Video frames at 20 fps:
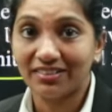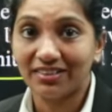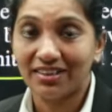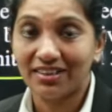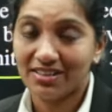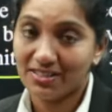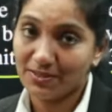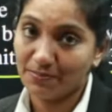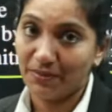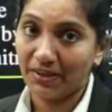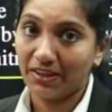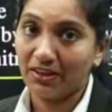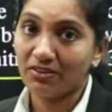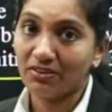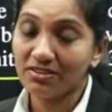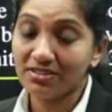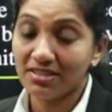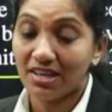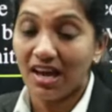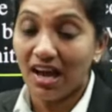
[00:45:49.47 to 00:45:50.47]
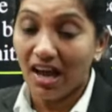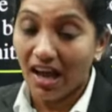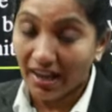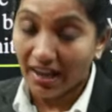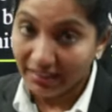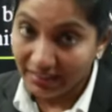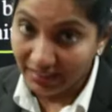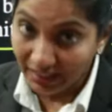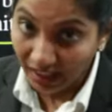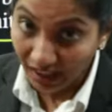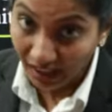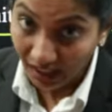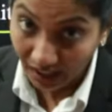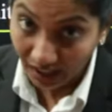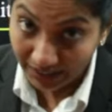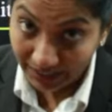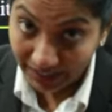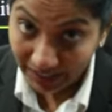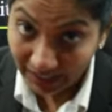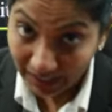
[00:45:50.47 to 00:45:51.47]
It's because at the
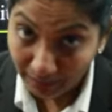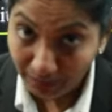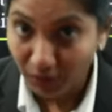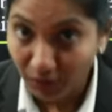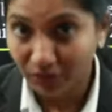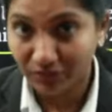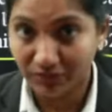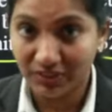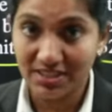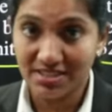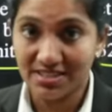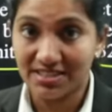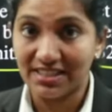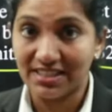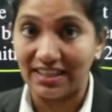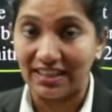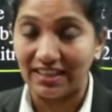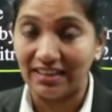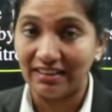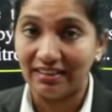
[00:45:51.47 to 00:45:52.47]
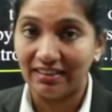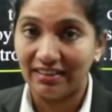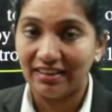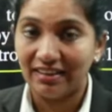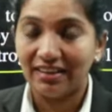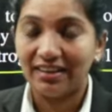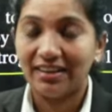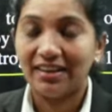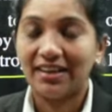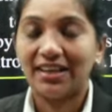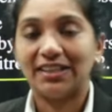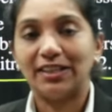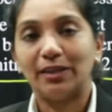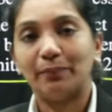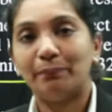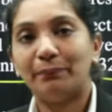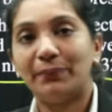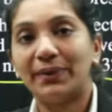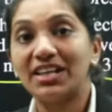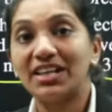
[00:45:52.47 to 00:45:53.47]
deep of the sea, the
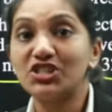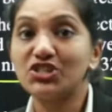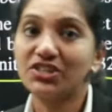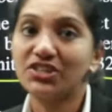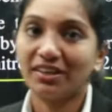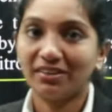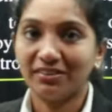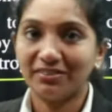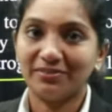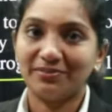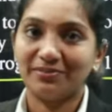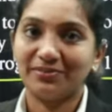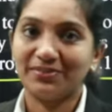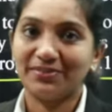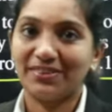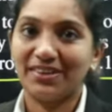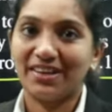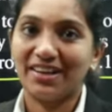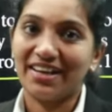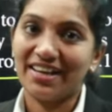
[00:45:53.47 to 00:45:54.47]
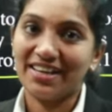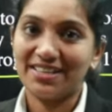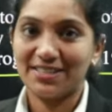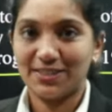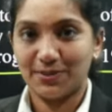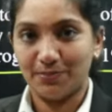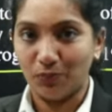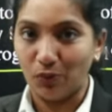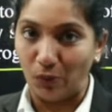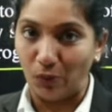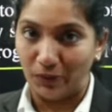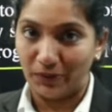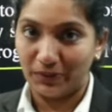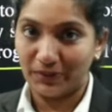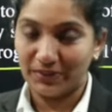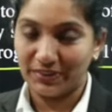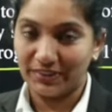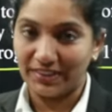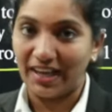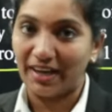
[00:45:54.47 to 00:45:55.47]
pressure is more.
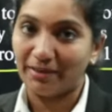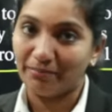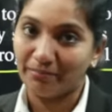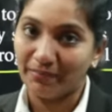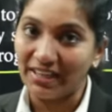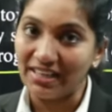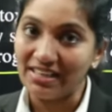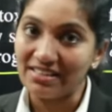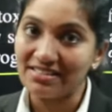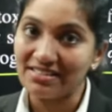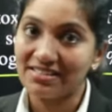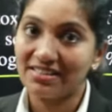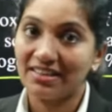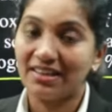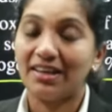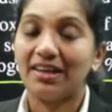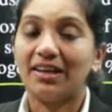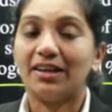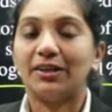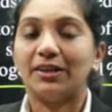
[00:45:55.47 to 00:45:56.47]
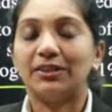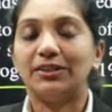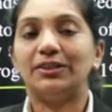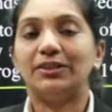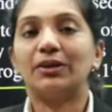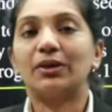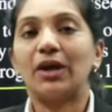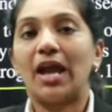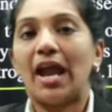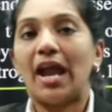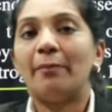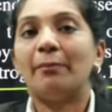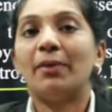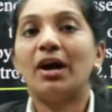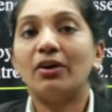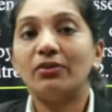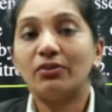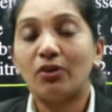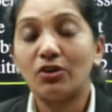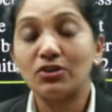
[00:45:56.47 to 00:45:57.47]
That means the
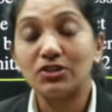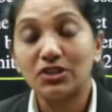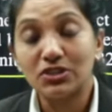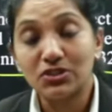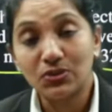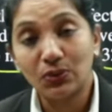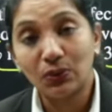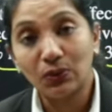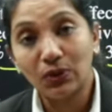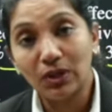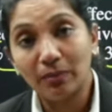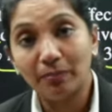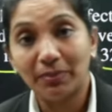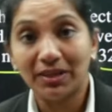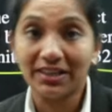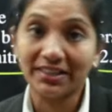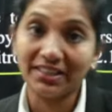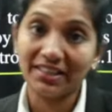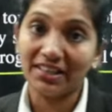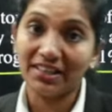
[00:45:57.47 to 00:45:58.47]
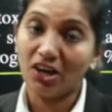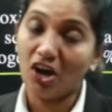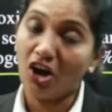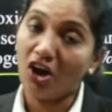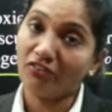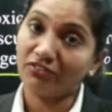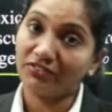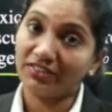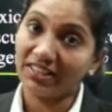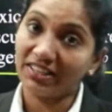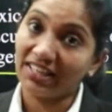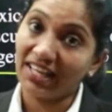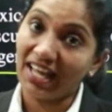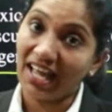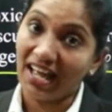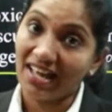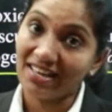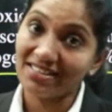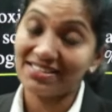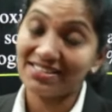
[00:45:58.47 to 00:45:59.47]
amount or the solubility of the
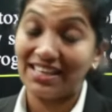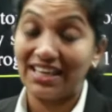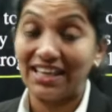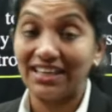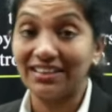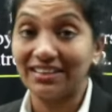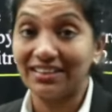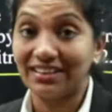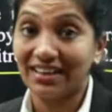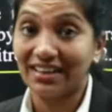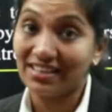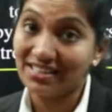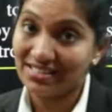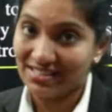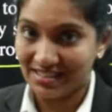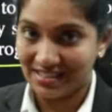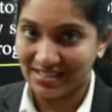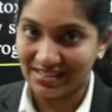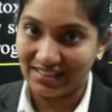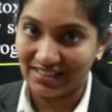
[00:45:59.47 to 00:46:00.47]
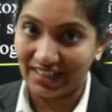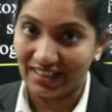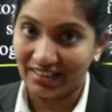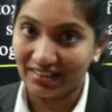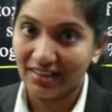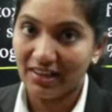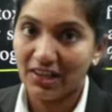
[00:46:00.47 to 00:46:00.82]
gas increases there.